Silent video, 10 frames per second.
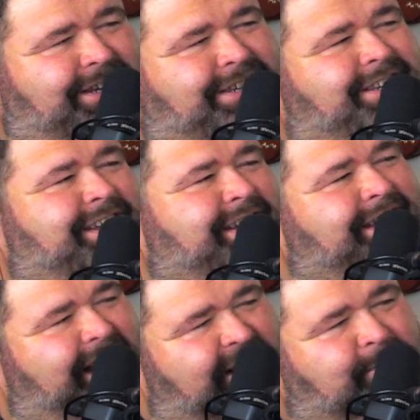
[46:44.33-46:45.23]
Just,
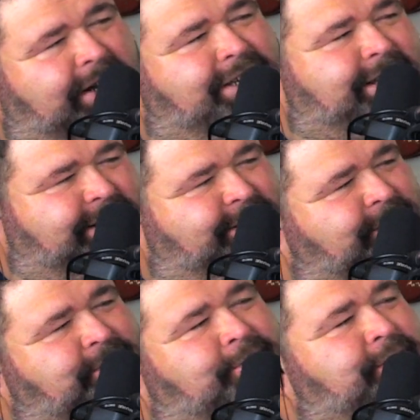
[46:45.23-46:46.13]
everybody sticks
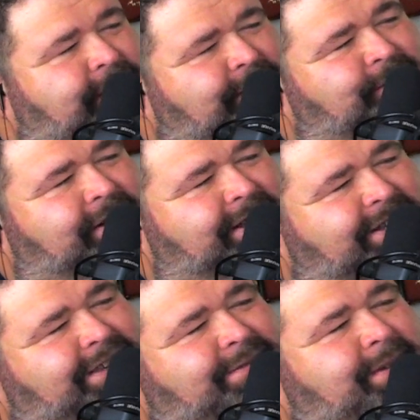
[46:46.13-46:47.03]
their corn off in
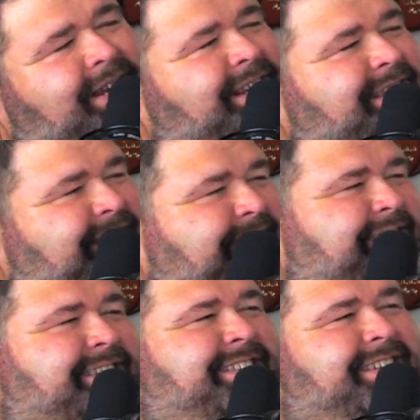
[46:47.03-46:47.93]
it. And man, it's good.
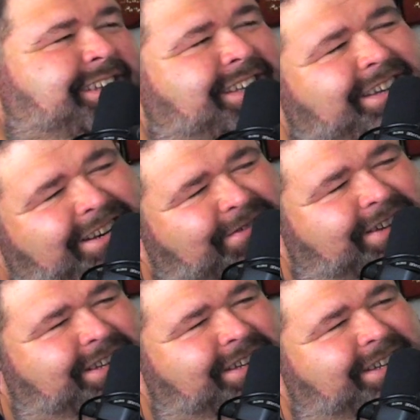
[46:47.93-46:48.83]
You never
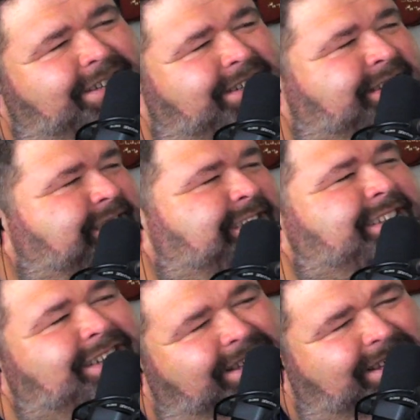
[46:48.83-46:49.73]
done
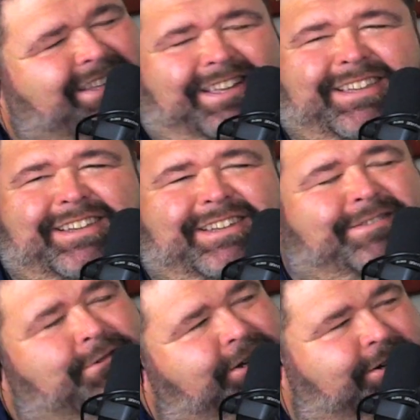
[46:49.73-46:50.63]
that? No. Heck yeah.
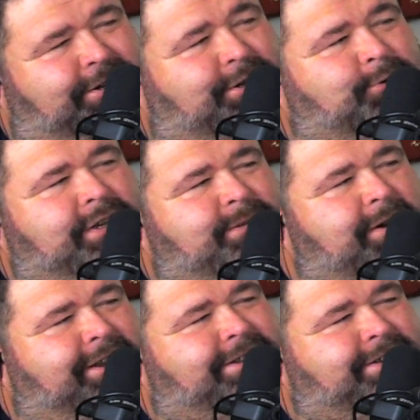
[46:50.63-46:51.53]
What do you use? The squeezy
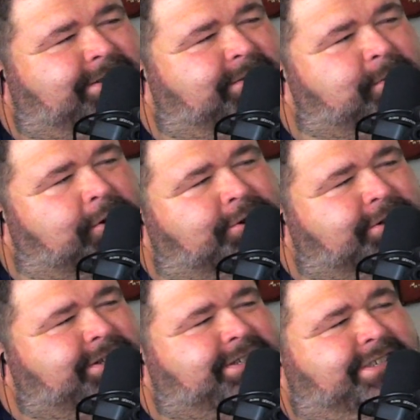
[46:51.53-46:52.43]
bottle with
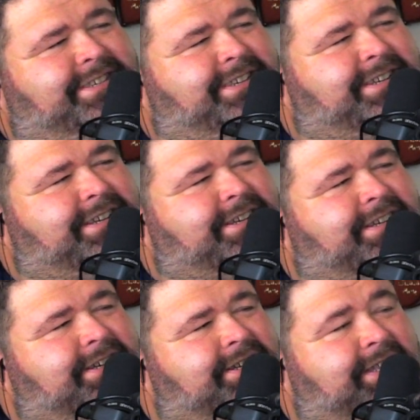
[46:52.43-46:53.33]
margarine? Uh,
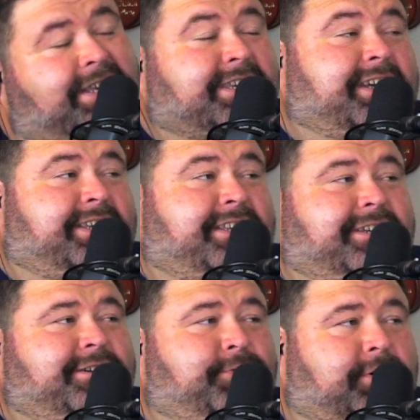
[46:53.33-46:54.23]
I like That's easy
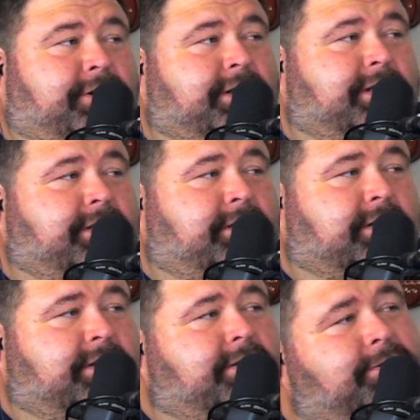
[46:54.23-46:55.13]
too for grilling and
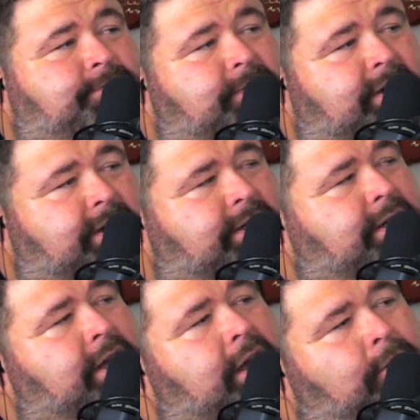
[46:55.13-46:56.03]
chilling. Yeah.